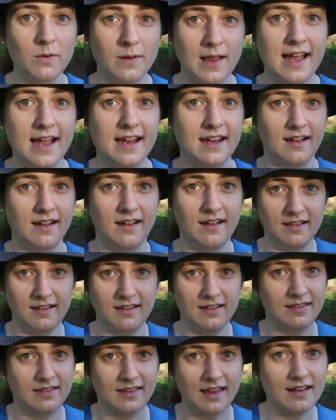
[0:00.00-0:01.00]
Like,
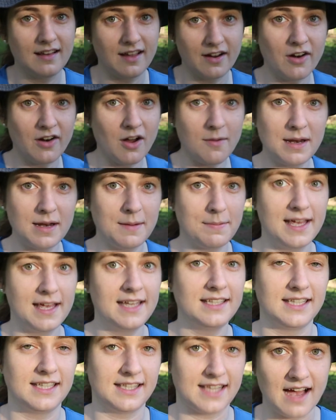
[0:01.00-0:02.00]
there are not many
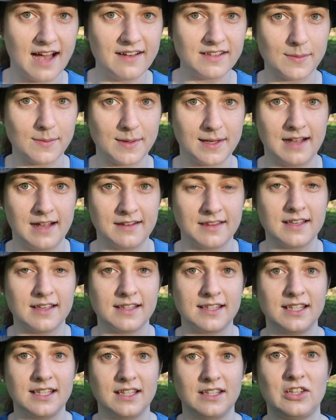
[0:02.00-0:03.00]
places that have something like
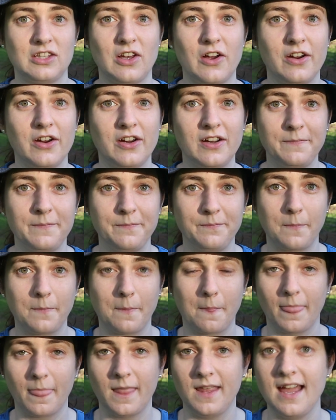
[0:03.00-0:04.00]
this. So
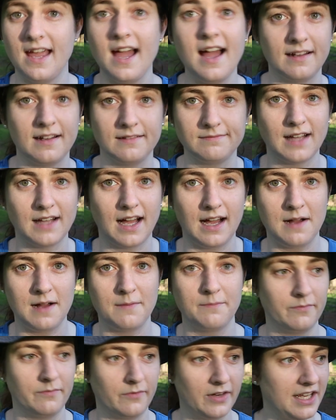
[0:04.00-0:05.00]

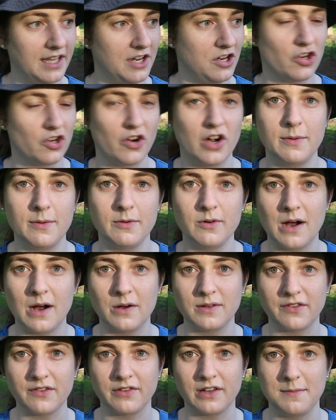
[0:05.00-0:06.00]
yeah, really enjoyable. I
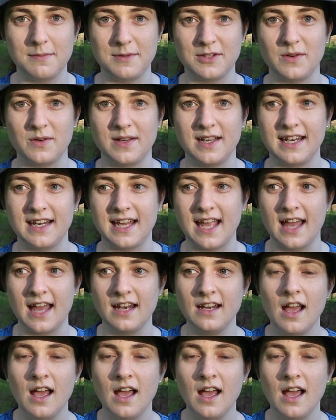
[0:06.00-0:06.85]
will definitely be doing it again.